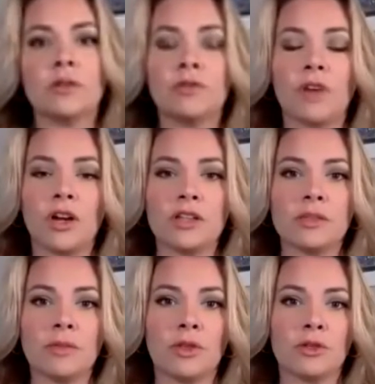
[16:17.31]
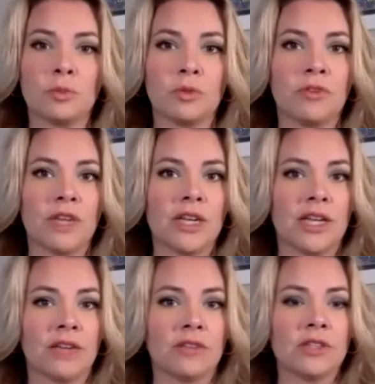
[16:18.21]
far as some of those
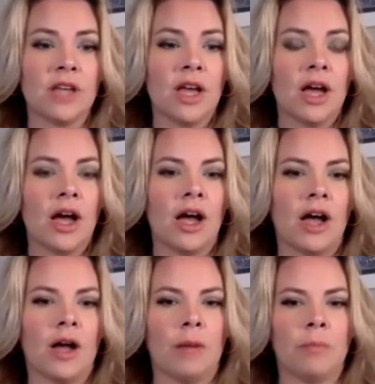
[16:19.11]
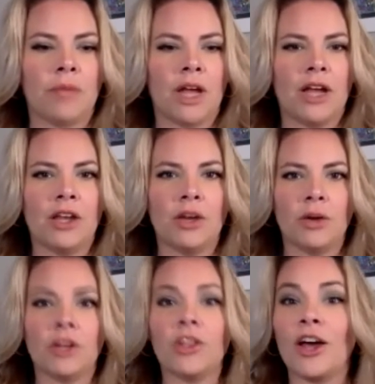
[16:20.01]
preventatives, I know
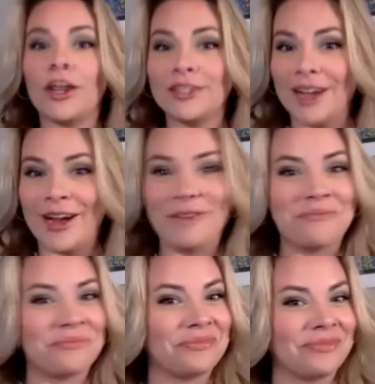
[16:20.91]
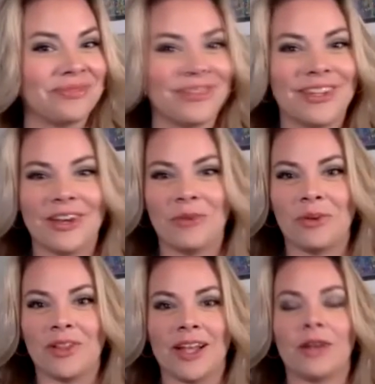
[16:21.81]
a lot of time,
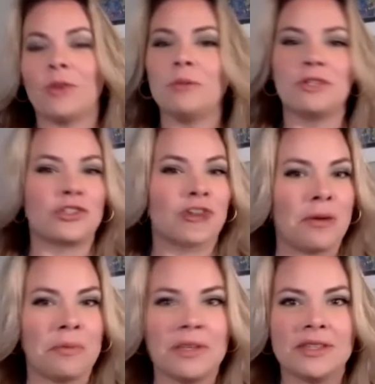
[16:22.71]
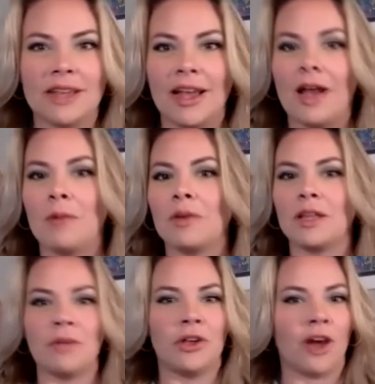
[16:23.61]
we're like, oh, let me just grab a piece of gum, or
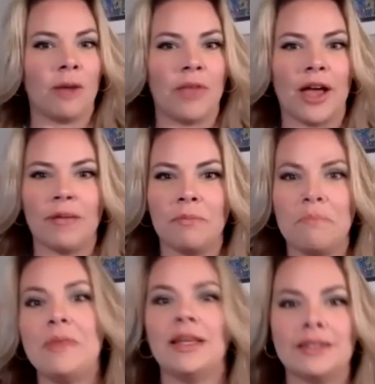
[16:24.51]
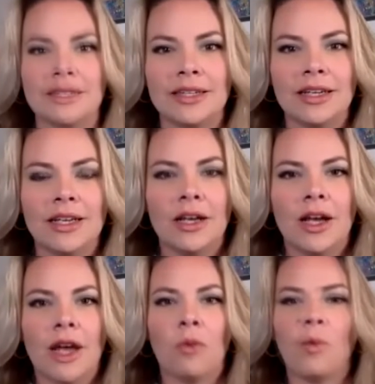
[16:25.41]
let me grab that mint.
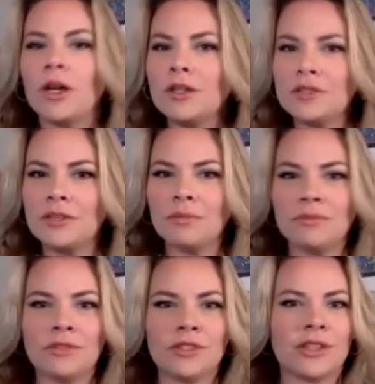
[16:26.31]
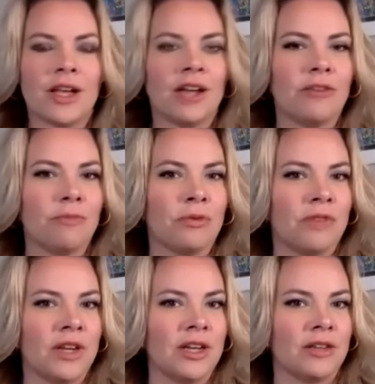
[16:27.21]
What are some just kind of
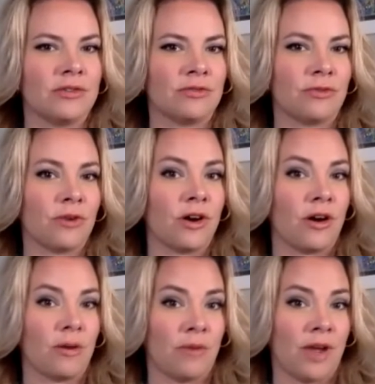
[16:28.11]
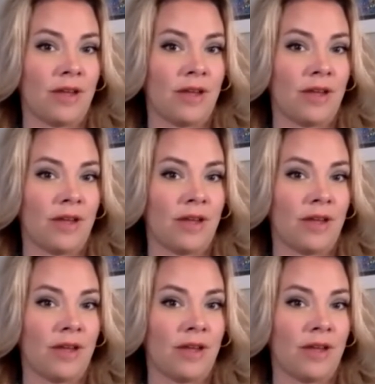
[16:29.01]
preventatives for our breath,